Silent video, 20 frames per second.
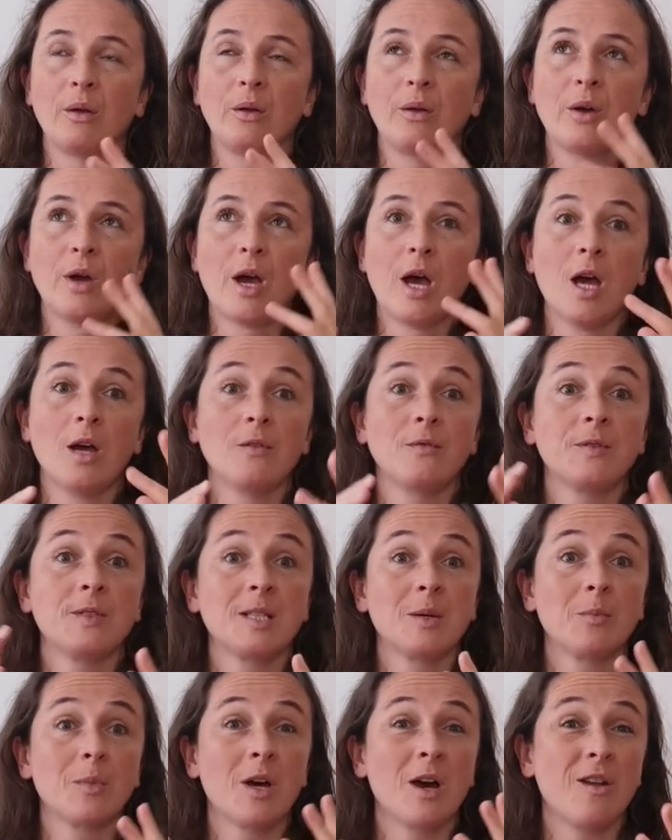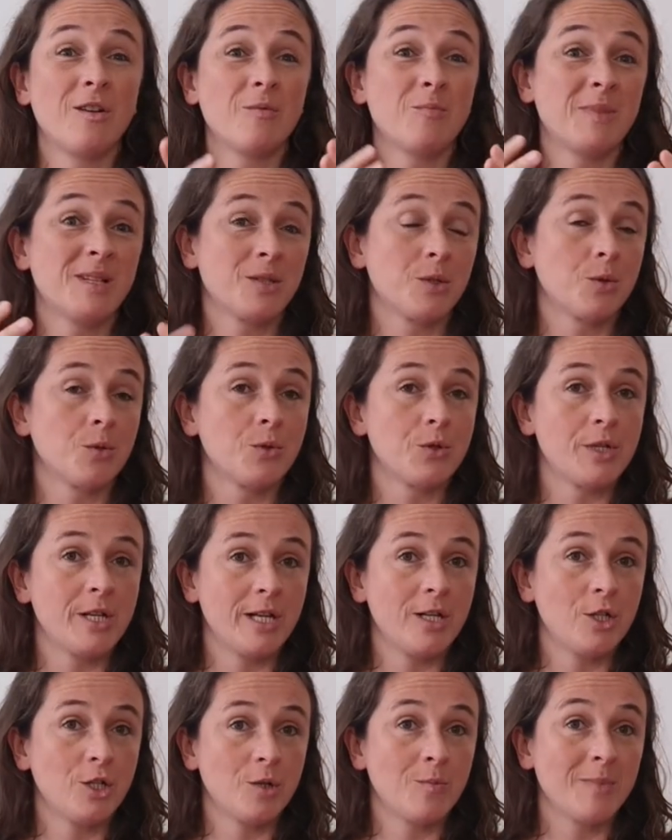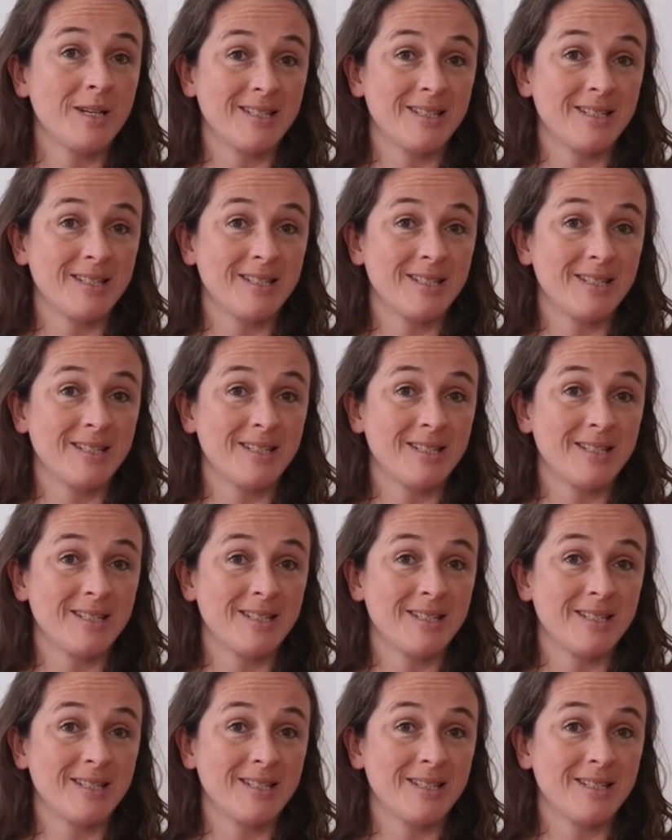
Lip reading: have some kind of muscle tension,